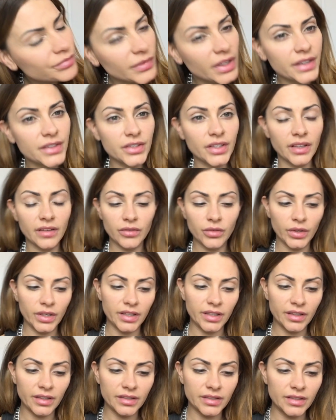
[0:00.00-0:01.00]
Actually, I have no
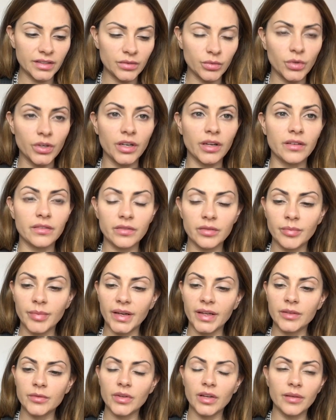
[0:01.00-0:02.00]
idea because it's worn off.
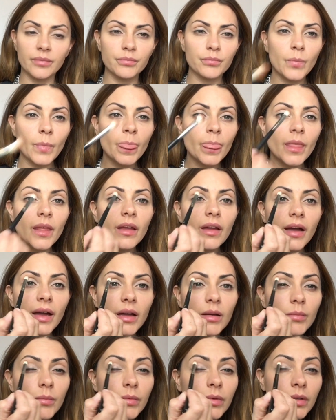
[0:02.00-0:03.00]
But
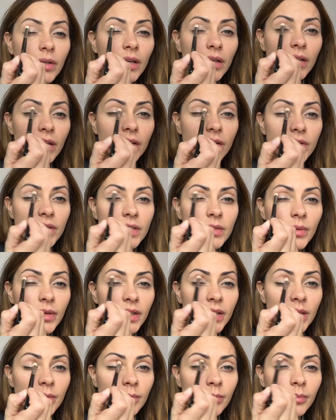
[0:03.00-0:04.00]
and then you just
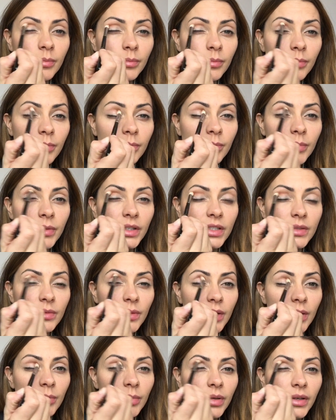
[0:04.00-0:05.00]
want to
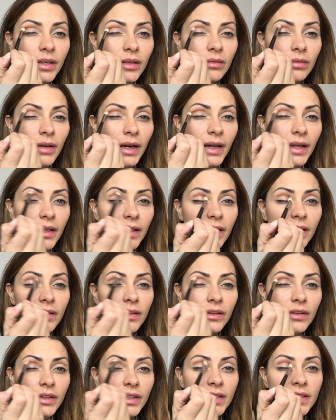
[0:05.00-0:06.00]
put it right in the
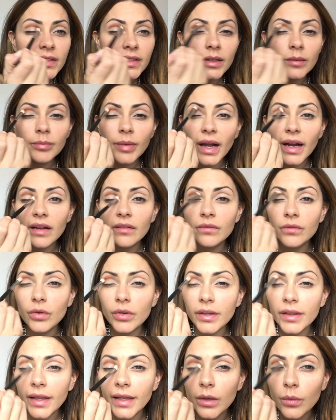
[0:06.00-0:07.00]
crease, like back and
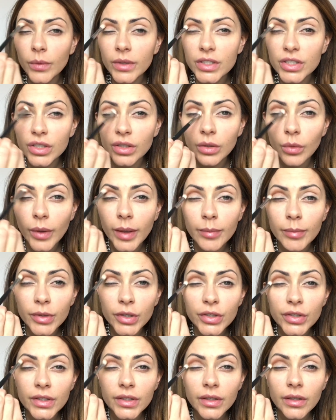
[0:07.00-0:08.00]
forth, like windshield
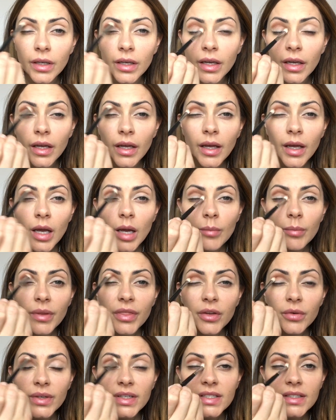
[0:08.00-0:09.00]
wipers. But
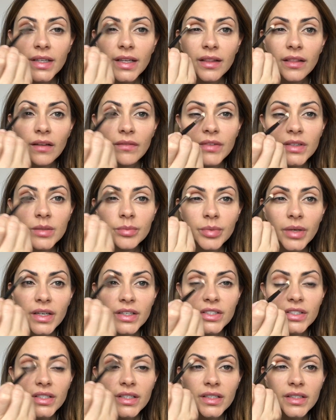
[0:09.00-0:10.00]
the reason I love this
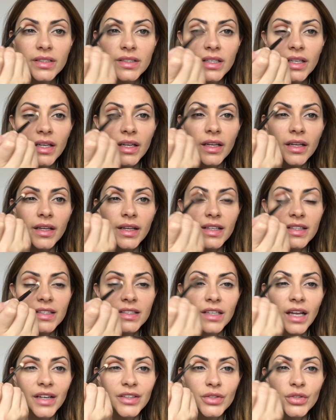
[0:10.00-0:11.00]
brush is it's
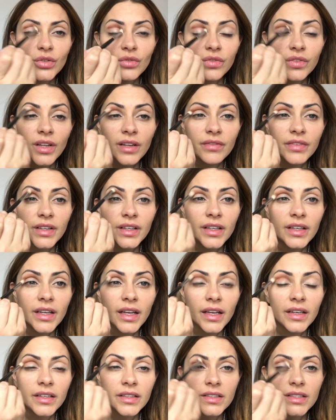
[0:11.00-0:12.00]
not too fluffy
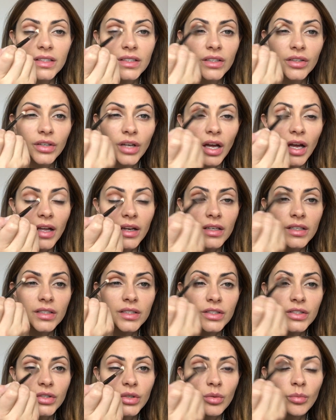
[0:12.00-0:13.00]
and it's not
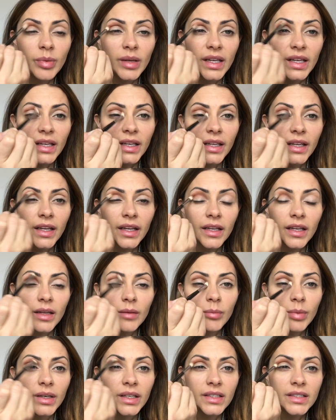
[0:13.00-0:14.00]
too big,
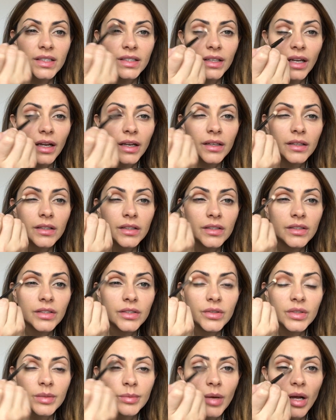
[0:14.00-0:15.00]
but it's not
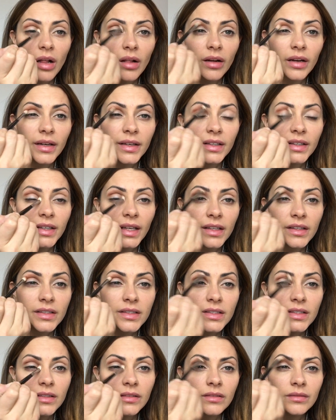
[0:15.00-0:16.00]
too small and
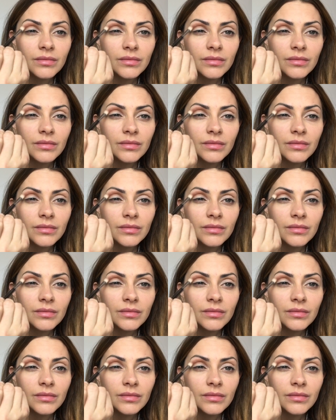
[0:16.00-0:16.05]
dense.